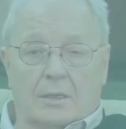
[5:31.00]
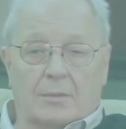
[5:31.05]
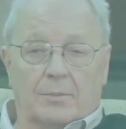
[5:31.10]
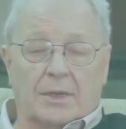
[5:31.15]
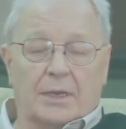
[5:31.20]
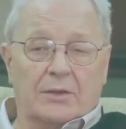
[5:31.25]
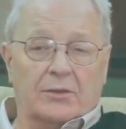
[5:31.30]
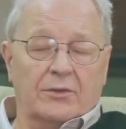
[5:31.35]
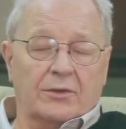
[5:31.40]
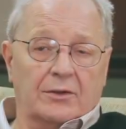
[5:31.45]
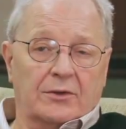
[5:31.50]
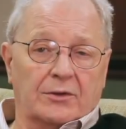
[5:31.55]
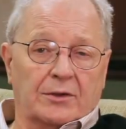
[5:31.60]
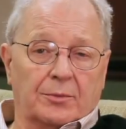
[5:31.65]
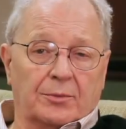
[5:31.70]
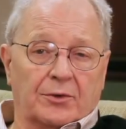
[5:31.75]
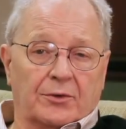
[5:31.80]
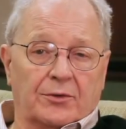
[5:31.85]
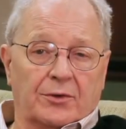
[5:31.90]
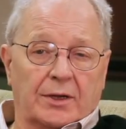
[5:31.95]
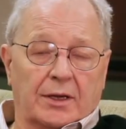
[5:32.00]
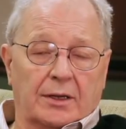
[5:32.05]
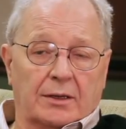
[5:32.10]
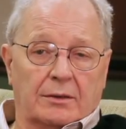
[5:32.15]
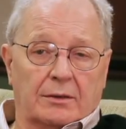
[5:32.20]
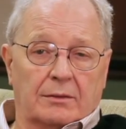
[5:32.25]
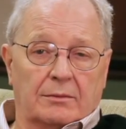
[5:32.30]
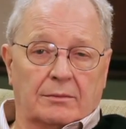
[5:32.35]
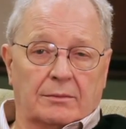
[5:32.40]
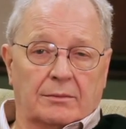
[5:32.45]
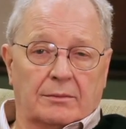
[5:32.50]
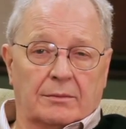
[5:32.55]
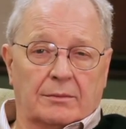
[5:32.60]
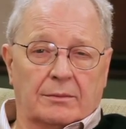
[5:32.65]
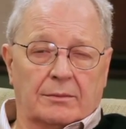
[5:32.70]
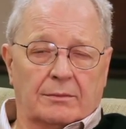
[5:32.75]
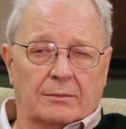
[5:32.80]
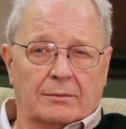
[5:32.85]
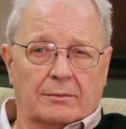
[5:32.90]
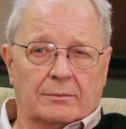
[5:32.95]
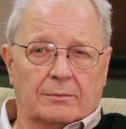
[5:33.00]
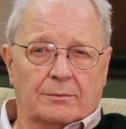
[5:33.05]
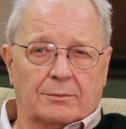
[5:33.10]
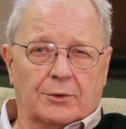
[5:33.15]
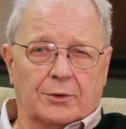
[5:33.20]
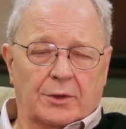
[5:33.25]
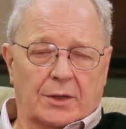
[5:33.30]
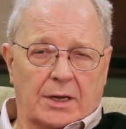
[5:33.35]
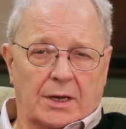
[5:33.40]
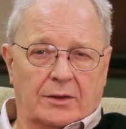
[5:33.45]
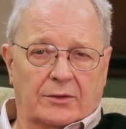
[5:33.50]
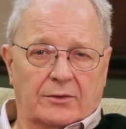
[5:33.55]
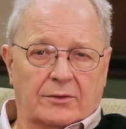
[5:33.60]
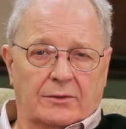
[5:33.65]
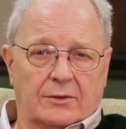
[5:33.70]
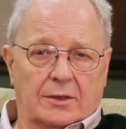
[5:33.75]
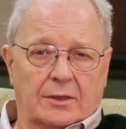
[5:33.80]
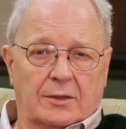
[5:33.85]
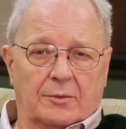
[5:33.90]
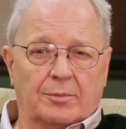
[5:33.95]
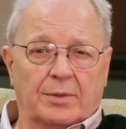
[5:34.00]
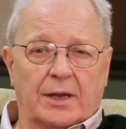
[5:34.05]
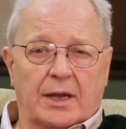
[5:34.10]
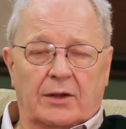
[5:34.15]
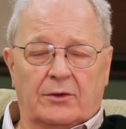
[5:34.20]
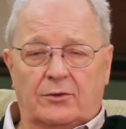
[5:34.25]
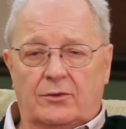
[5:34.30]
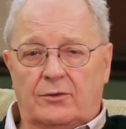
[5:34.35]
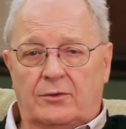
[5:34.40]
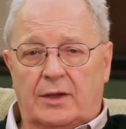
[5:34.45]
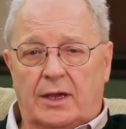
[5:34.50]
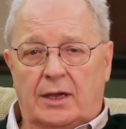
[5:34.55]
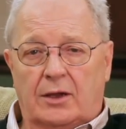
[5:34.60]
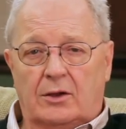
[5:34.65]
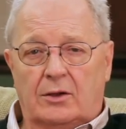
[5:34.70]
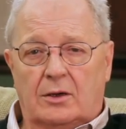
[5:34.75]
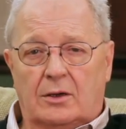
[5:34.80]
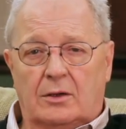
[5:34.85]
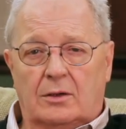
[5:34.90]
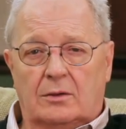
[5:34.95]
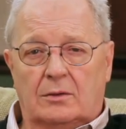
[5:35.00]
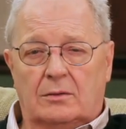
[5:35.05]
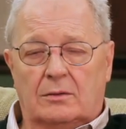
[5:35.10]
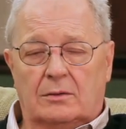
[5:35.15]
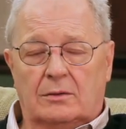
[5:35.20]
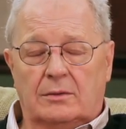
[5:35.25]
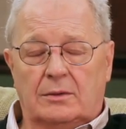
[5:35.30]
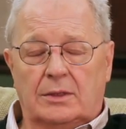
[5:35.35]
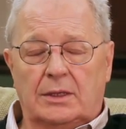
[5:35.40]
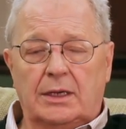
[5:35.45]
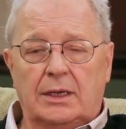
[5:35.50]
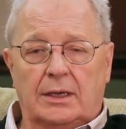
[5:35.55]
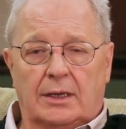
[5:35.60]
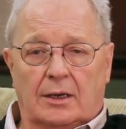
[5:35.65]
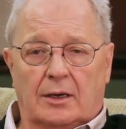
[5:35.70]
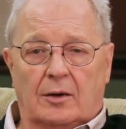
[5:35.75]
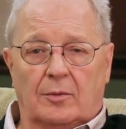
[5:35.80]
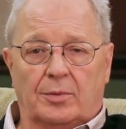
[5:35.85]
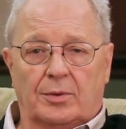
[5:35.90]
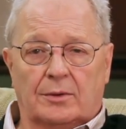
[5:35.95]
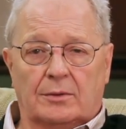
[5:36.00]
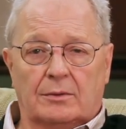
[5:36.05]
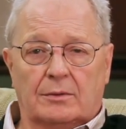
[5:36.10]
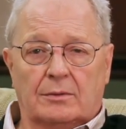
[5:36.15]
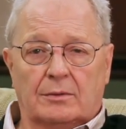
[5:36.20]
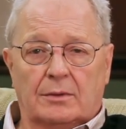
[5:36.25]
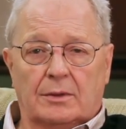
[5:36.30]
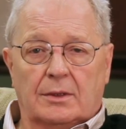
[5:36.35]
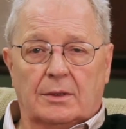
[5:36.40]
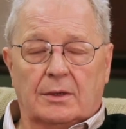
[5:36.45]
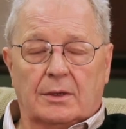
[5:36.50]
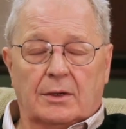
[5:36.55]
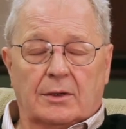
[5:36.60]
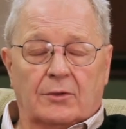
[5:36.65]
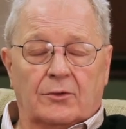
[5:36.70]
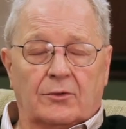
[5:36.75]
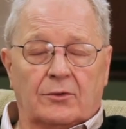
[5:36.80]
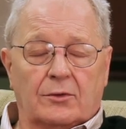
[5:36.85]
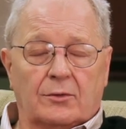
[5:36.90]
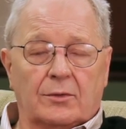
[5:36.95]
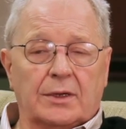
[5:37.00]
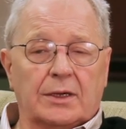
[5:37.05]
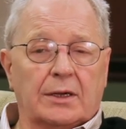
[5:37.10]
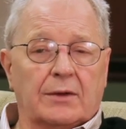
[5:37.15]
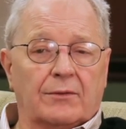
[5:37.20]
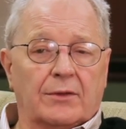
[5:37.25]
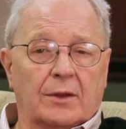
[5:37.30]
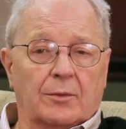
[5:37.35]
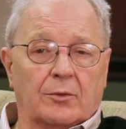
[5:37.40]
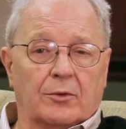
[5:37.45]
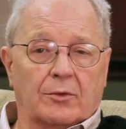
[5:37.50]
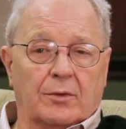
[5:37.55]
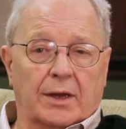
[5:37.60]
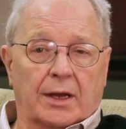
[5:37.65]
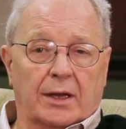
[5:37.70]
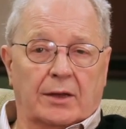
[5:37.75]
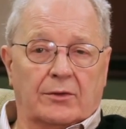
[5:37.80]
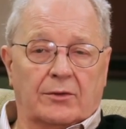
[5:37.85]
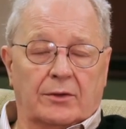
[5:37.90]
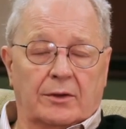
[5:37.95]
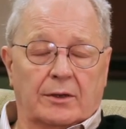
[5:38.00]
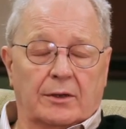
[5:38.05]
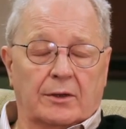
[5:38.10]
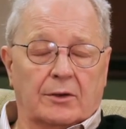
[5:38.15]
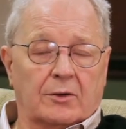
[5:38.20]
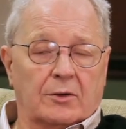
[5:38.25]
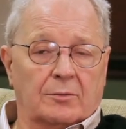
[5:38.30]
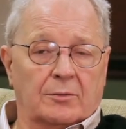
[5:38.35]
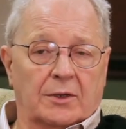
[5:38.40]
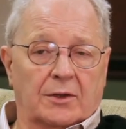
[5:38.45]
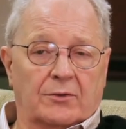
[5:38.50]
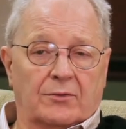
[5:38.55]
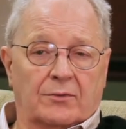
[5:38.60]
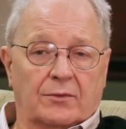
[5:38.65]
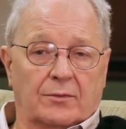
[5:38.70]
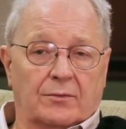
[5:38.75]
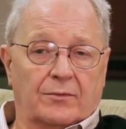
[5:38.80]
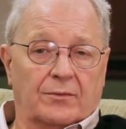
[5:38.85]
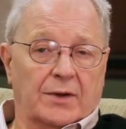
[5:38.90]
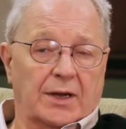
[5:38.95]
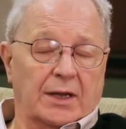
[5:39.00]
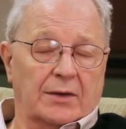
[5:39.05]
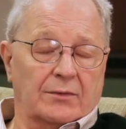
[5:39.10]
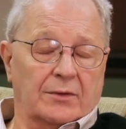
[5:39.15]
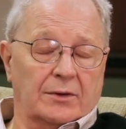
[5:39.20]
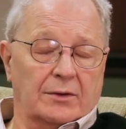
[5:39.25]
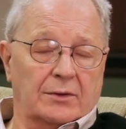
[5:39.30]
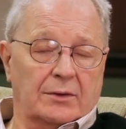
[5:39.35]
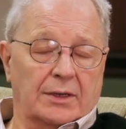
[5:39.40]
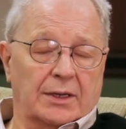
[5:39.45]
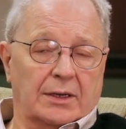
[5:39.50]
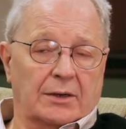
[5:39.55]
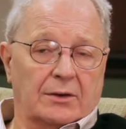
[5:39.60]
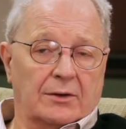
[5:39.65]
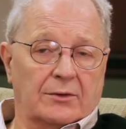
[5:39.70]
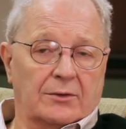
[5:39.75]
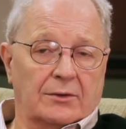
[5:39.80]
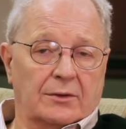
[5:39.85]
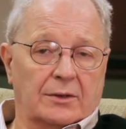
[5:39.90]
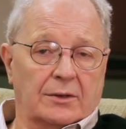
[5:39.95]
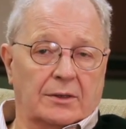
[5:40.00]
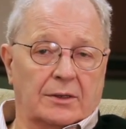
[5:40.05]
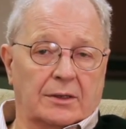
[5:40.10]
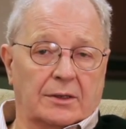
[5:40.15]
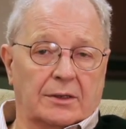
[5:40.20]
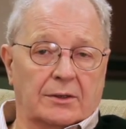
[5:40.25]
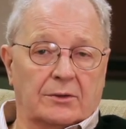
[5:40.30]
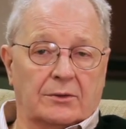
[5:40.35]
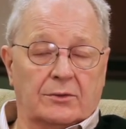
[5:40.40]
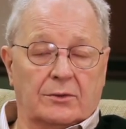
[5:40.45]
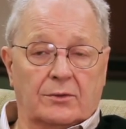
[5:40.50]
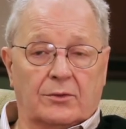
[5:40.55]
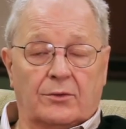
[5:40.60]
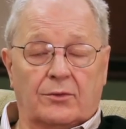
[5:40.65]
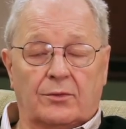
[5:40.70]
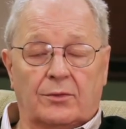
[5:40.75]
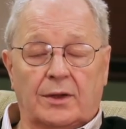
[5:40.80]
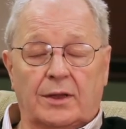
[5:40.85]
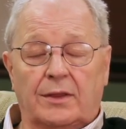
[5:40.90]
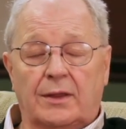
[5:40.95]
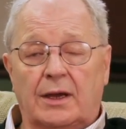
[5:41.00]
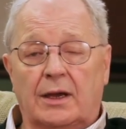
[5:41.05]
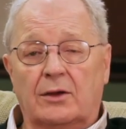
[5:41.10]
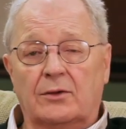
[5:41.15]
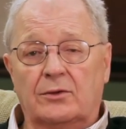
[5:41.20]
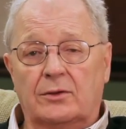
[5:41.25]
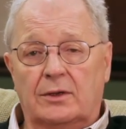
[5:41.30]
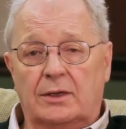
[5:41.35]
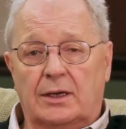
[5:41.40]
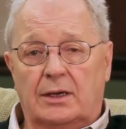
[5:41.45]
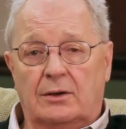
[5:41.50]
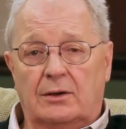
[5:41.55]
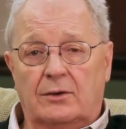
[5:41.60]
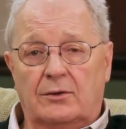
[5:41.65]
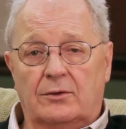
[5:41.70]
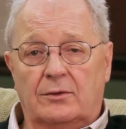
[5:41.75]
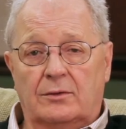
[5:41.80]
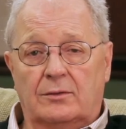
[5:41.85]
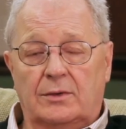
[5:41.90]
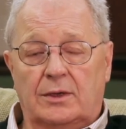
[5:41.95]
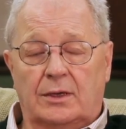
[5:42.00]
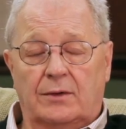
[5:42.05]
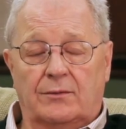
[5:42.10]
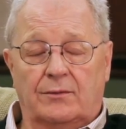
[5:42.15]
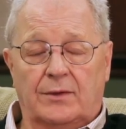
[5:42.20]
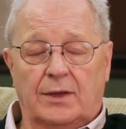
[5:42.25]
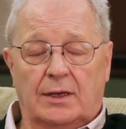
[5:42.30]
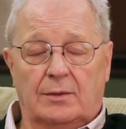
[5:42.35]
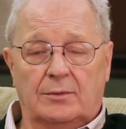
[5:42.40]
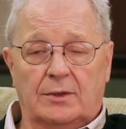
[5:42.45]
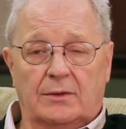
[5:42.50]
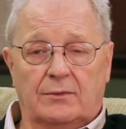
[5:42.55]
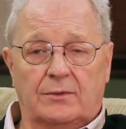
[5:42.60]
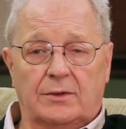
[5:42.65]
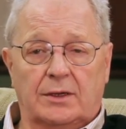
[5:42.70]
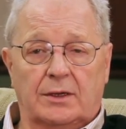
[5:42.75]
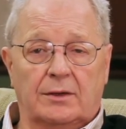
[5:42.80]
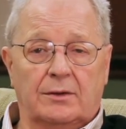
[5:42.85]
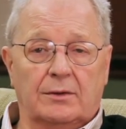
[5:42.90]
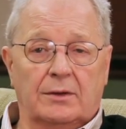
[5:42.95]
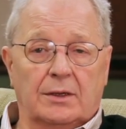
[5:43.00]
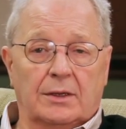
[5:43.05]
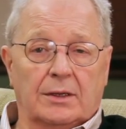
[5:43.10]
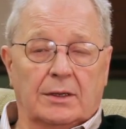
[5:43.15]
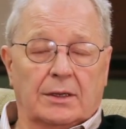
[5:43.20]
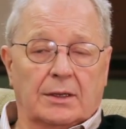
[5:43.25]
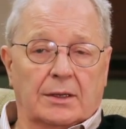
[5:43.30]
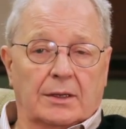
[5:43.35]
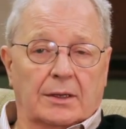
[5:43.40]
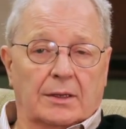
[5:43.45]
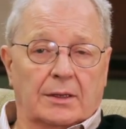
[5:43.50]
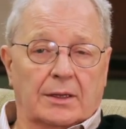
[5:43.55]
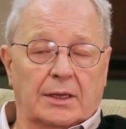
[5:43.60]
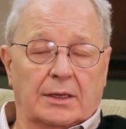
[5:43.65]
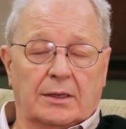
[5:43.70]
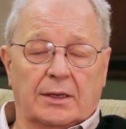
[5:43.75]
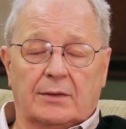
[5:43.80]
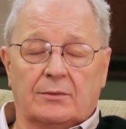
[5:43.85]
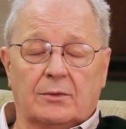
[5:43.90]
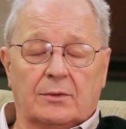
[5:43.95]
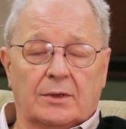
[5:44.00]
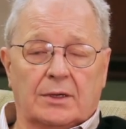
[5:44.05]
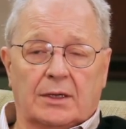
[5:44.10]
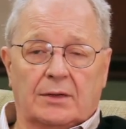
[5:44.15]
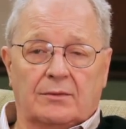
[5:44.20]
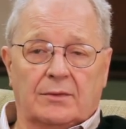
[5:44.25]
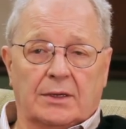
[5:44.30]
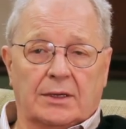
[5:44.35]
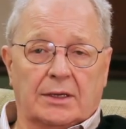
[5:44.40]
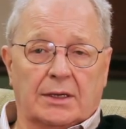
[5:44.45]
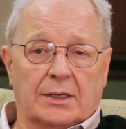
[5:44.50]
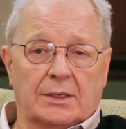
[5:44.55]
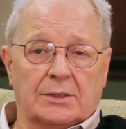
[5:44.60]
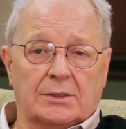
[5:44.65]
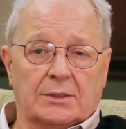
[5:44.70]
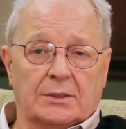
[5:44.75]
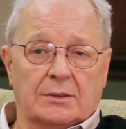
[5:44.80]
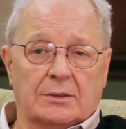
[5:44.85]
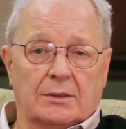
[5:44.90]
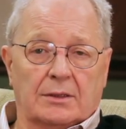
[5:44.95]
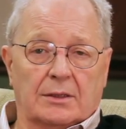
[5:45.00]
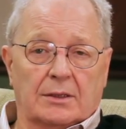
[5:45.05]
About 60% plus of the pastors that go need help. So we give them grants in increments from $500 to $3,000. We had a family of 10 that never went on vacation.